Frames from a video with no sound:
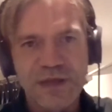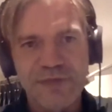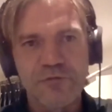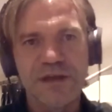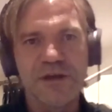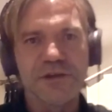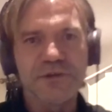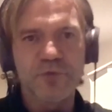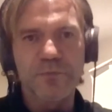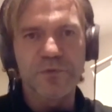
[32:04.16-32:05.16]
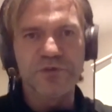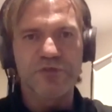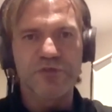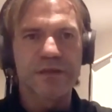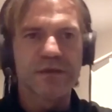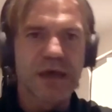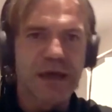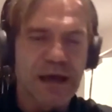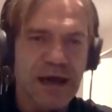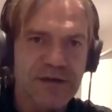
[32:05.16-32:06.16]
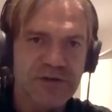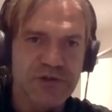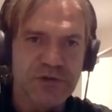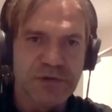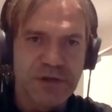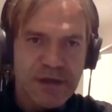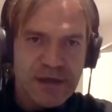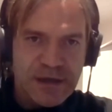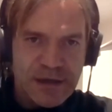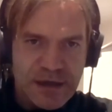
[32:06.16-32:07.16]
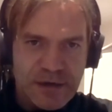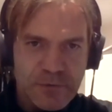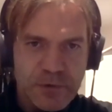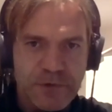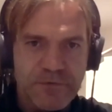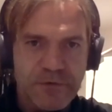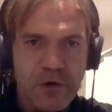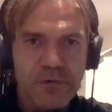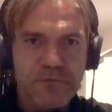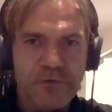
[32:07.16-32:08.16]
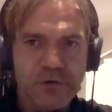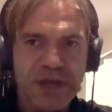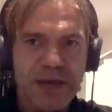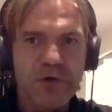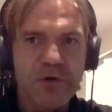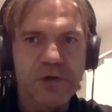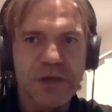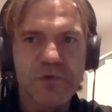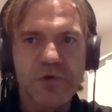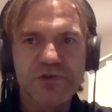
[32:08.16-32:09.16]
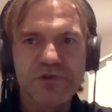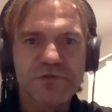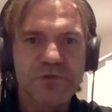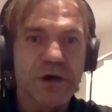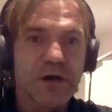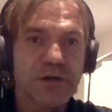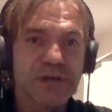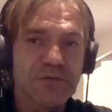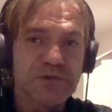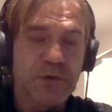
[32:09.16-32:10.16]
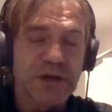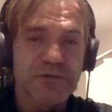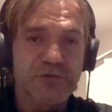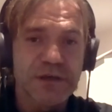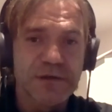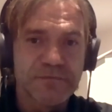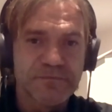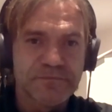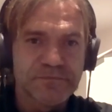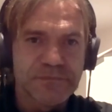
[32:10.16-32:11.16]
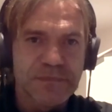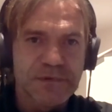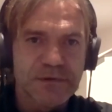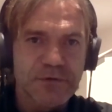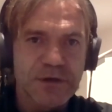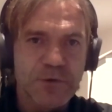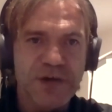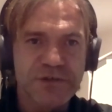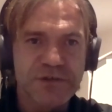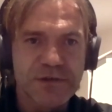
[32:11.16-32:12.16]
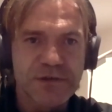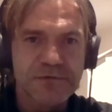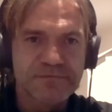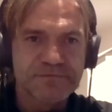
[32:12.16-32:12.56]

I never really got the proper training uh, attitude with, with a goal, full time goalkeeping coach until I was 23. Great question though.